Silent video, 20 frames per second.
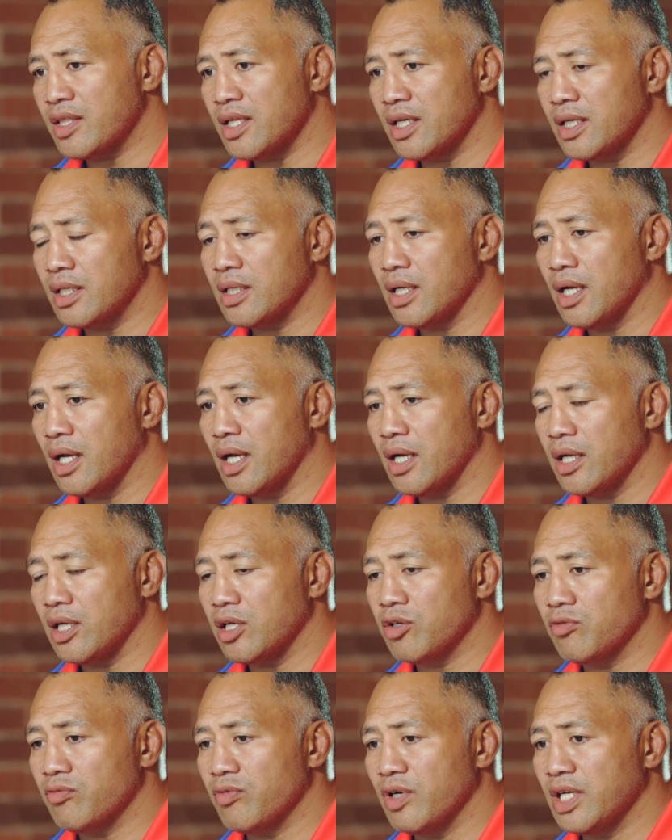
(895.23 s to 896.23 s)
think
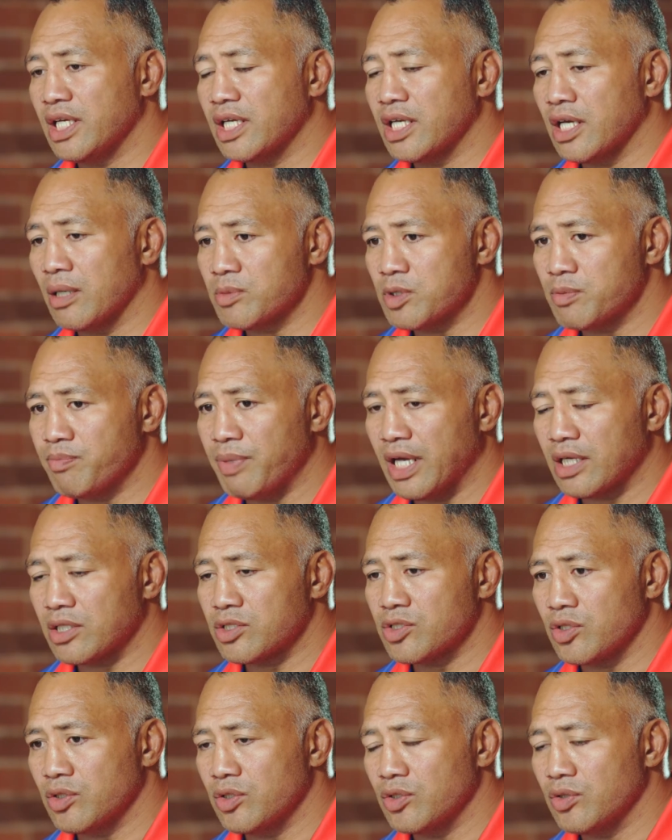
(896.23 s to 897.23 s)
it really comes
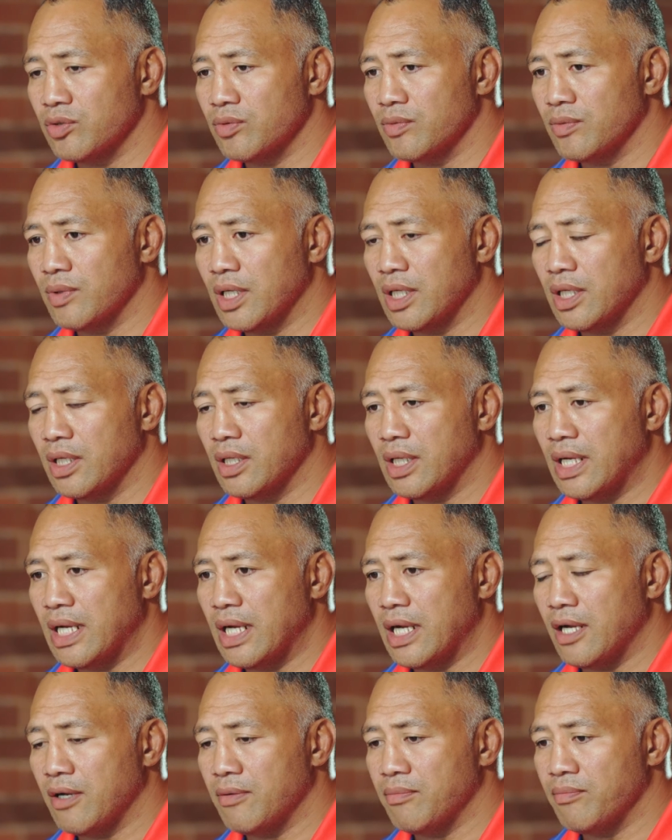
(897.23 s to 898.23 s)
back
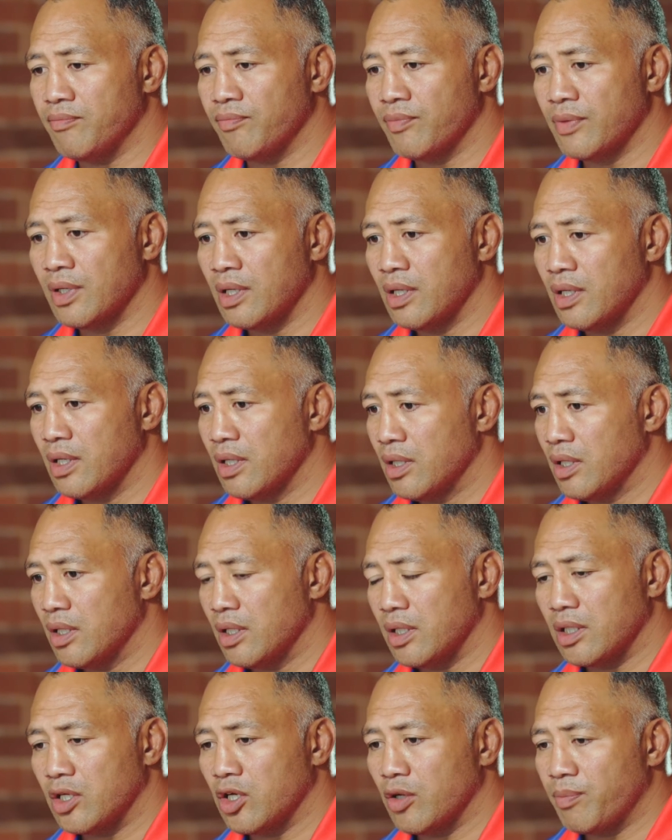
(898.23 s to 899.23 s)
to,
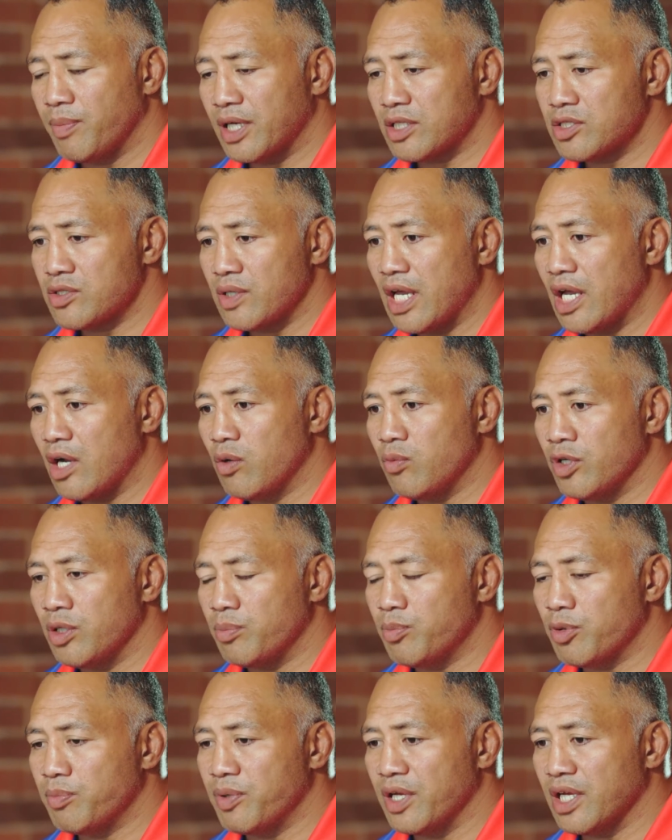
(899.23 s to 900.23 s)
it goes back to how
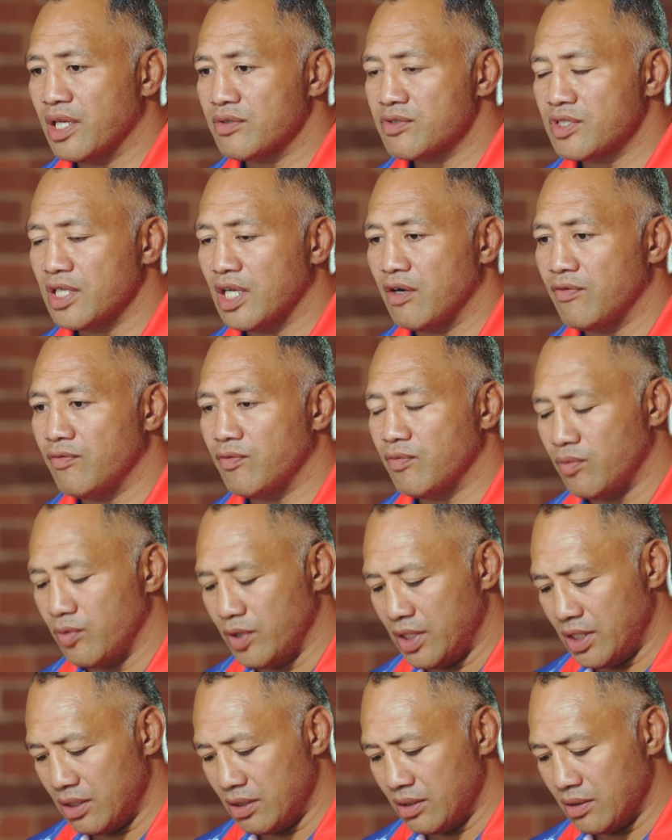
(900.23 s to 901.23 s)
we prepared ourselves.
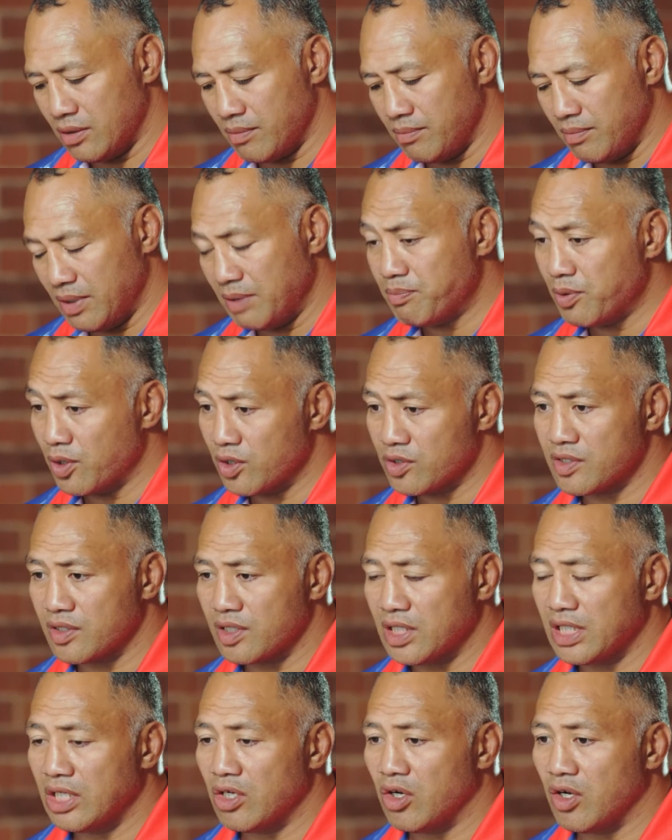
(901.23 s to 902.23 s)
Me personally,